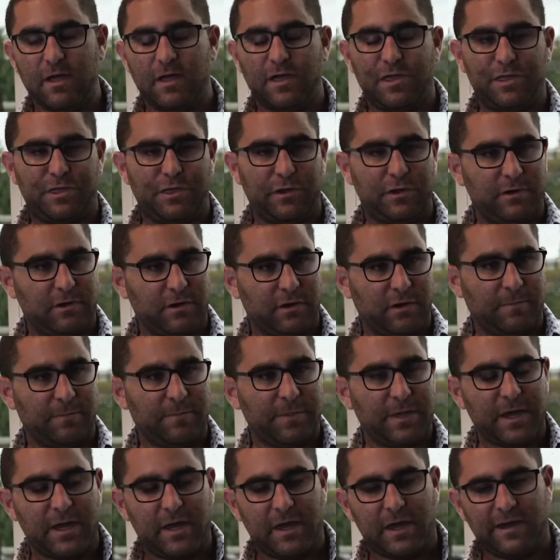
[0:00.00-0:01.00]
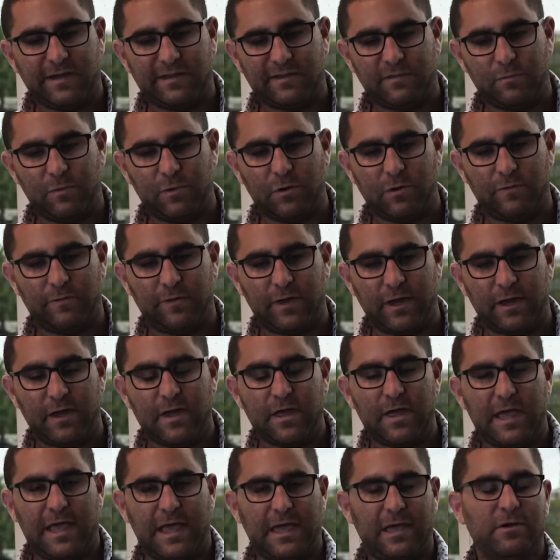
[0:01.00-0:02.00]
Ethereum is more of a
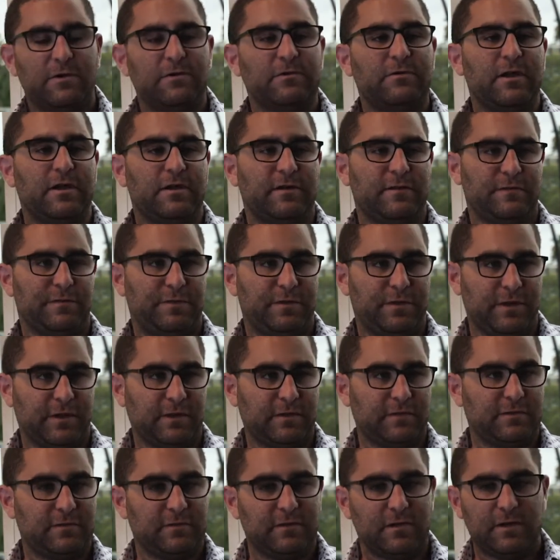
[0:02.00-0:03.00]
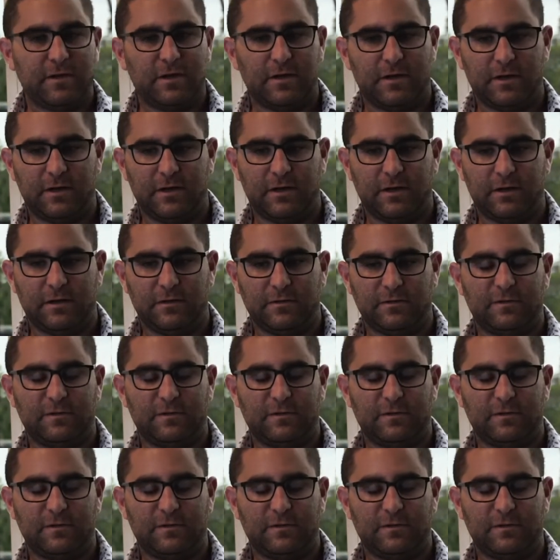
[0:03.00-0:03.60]
Internet of Things uh,